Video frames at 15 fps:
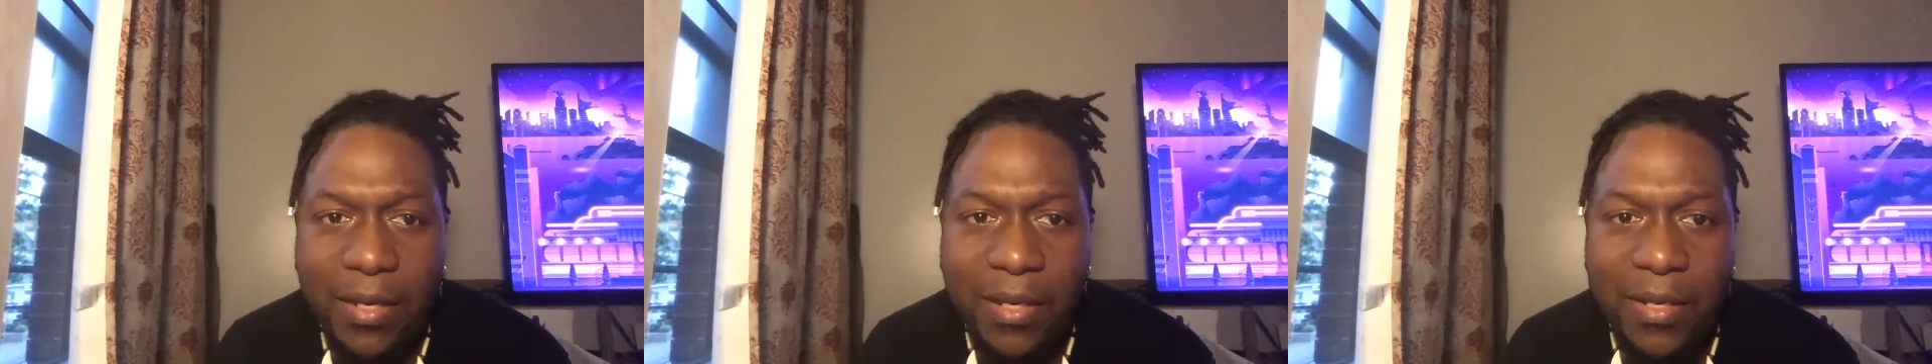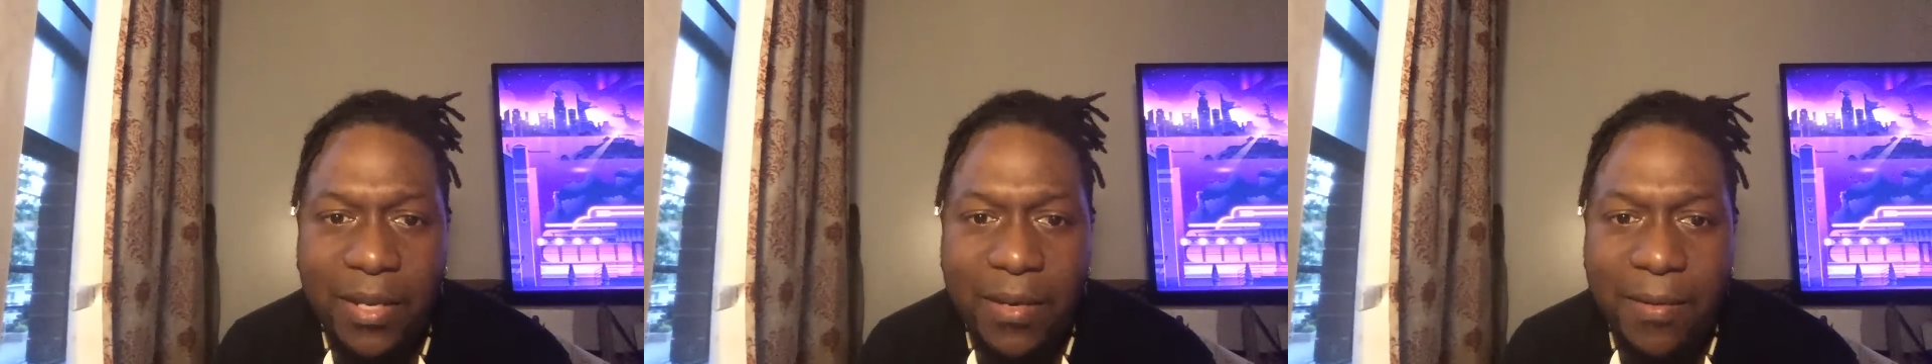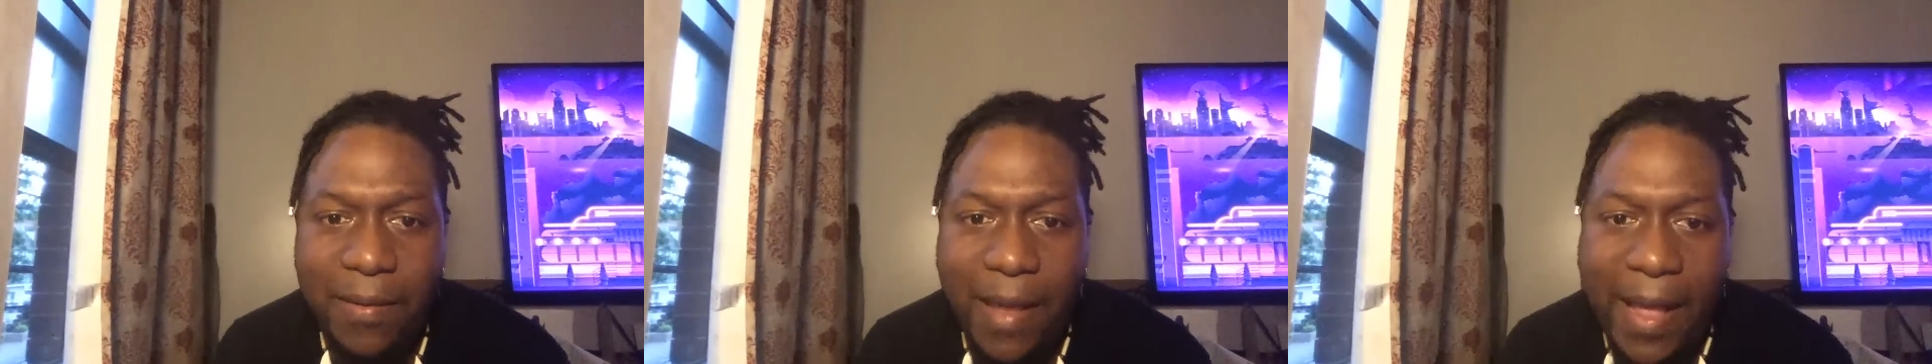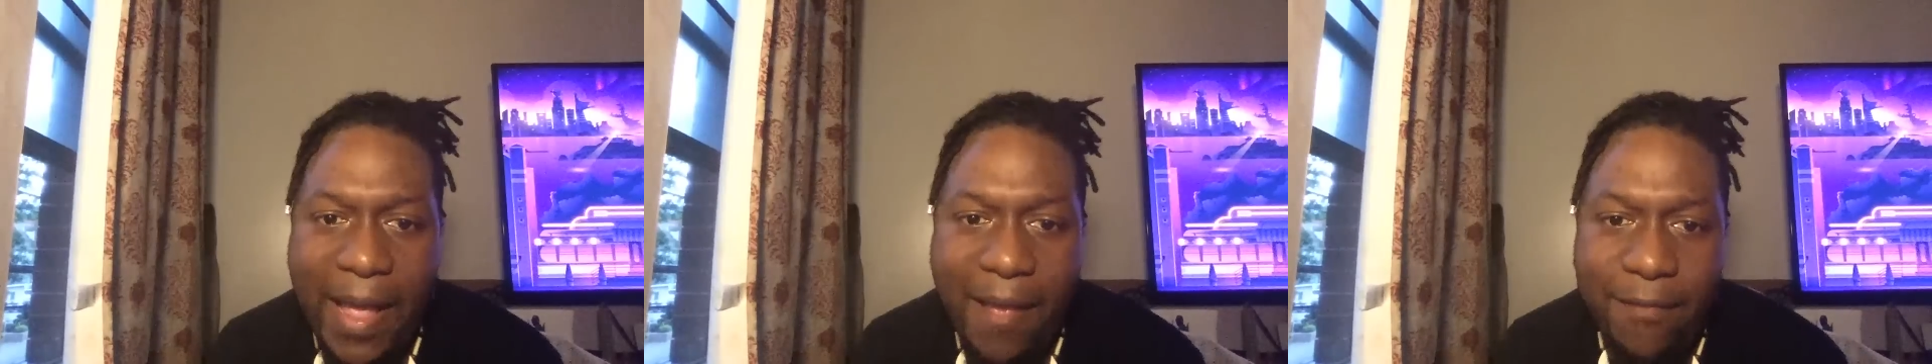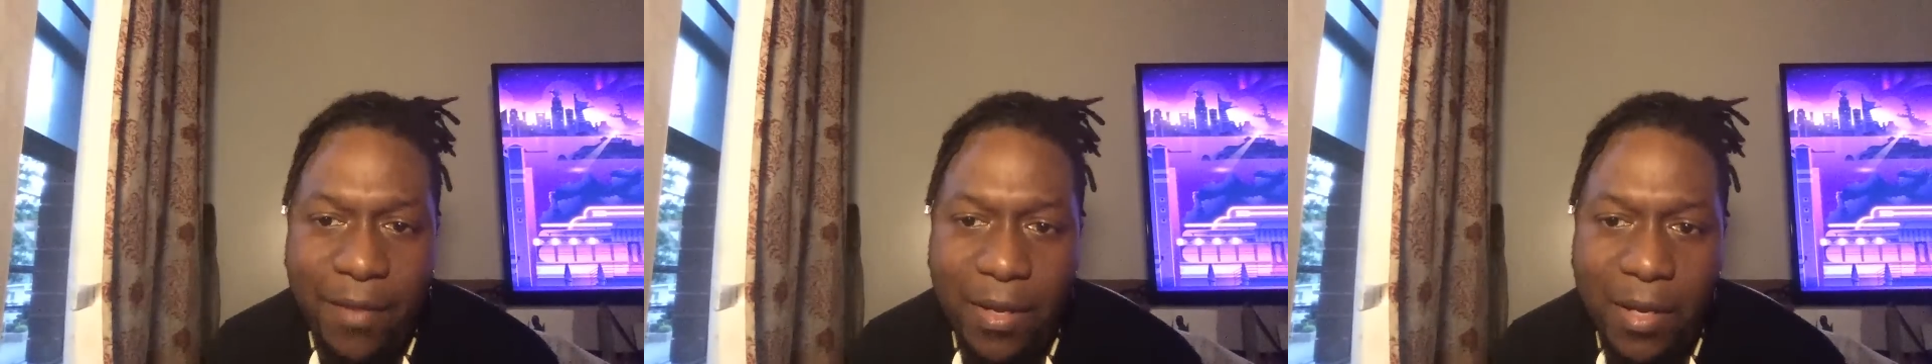And then I
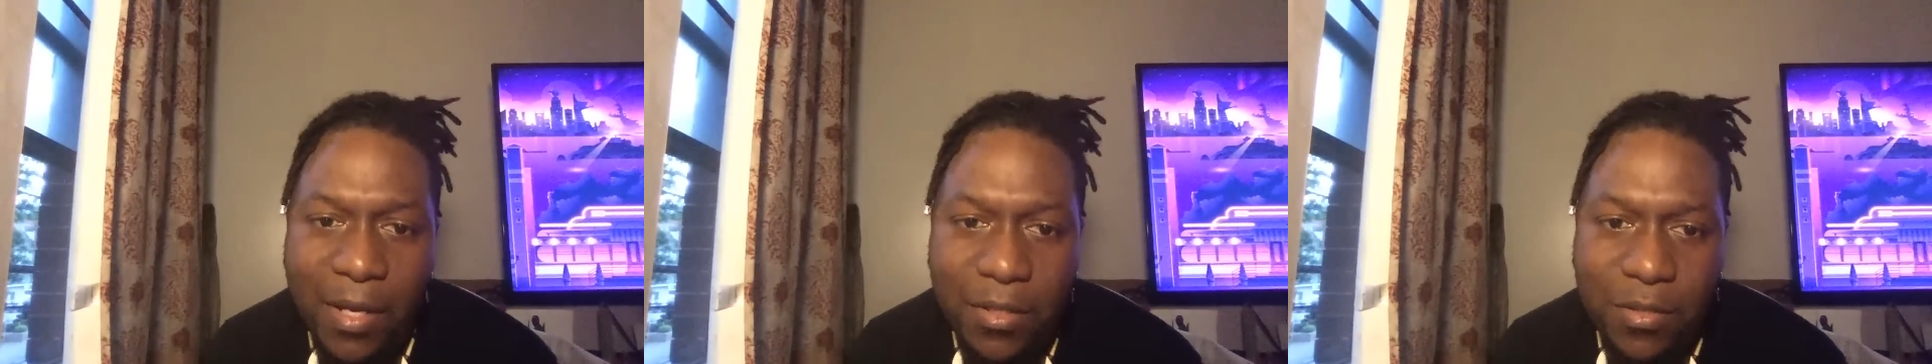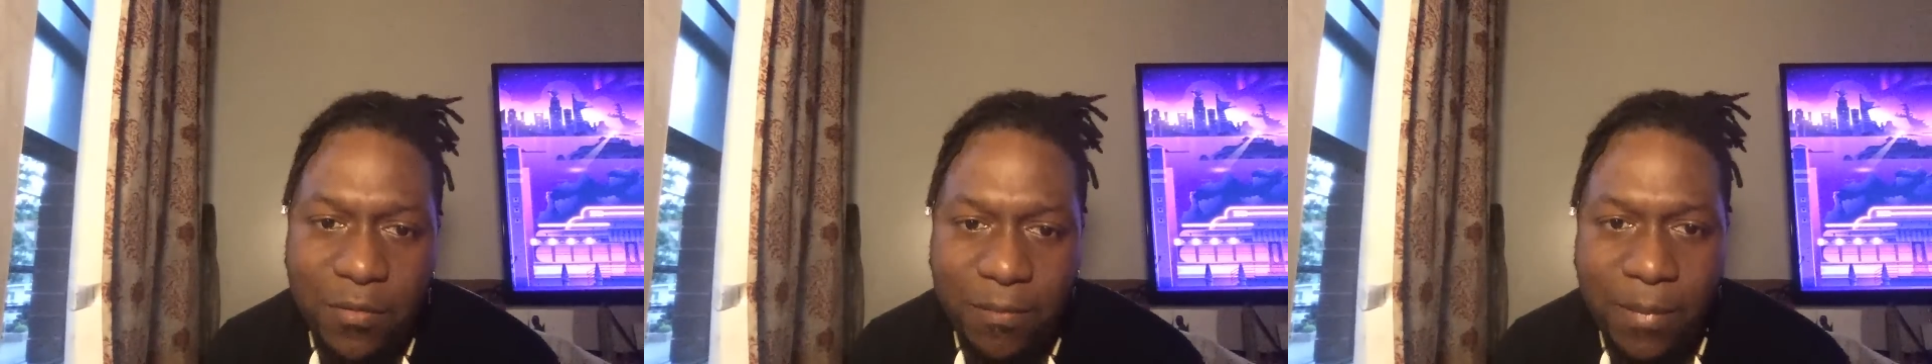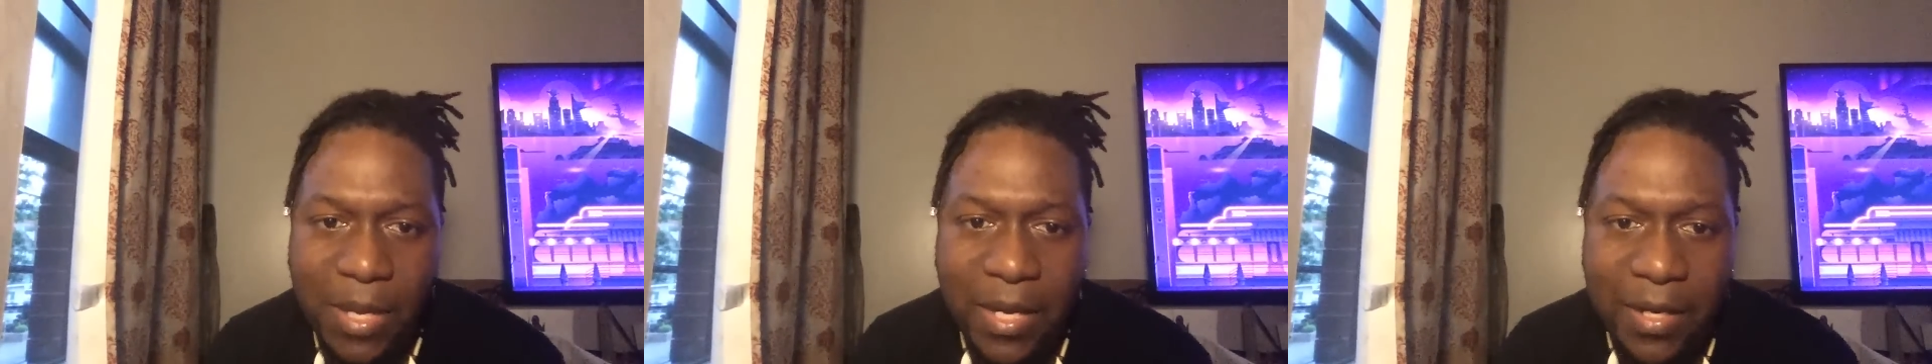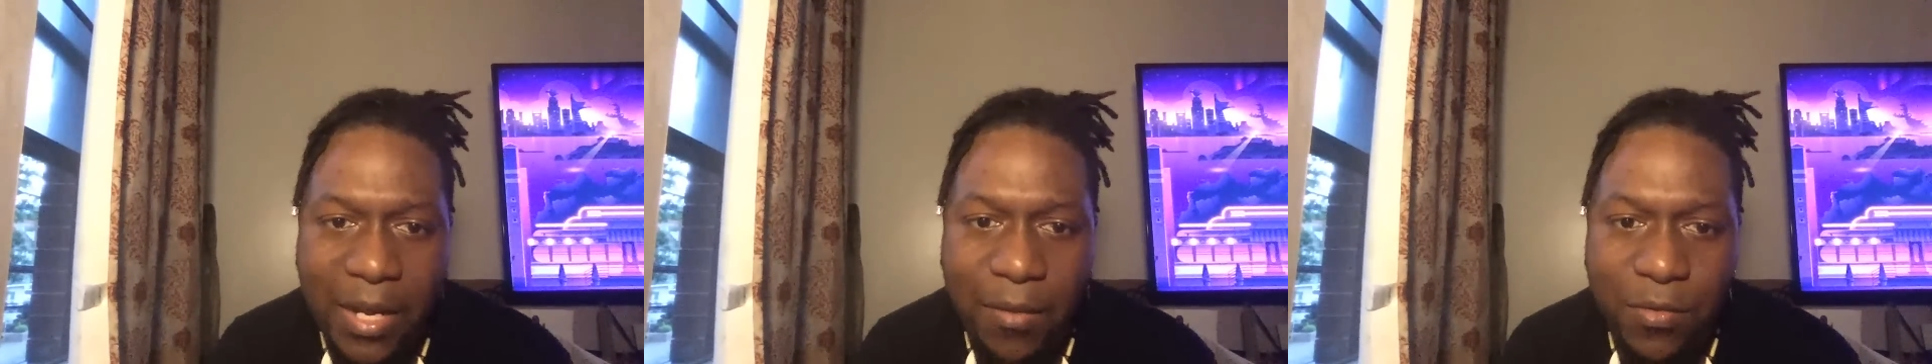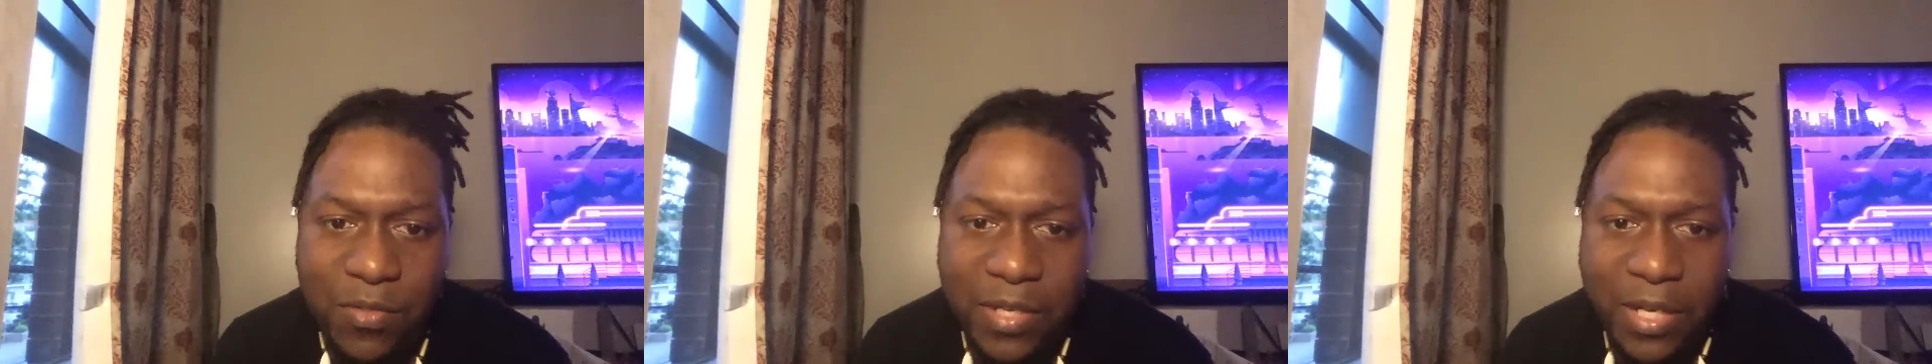have an aunt of mine
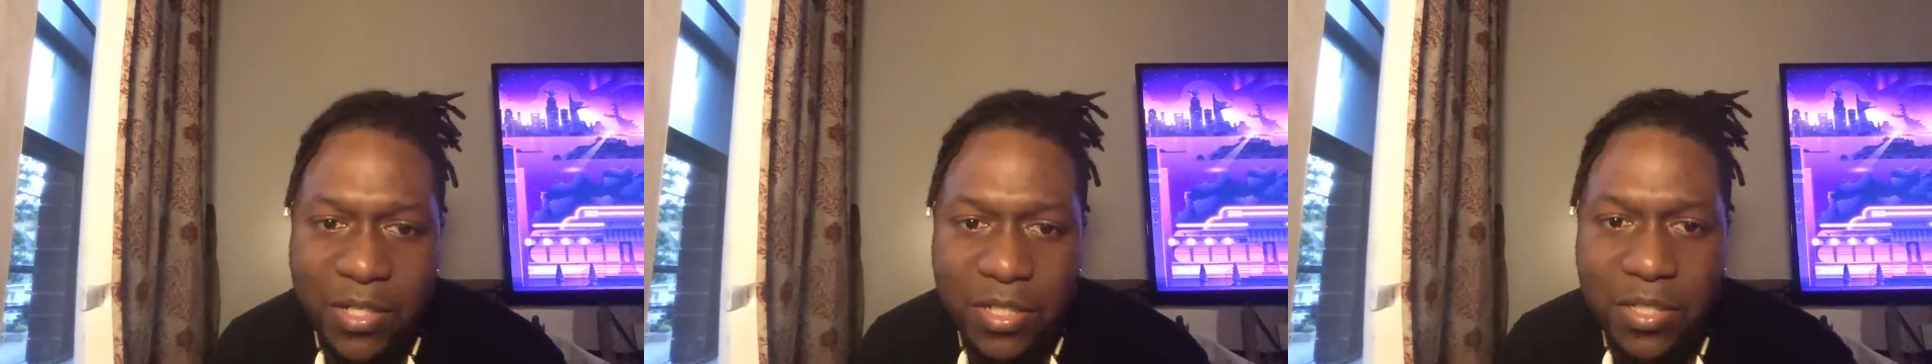that was there.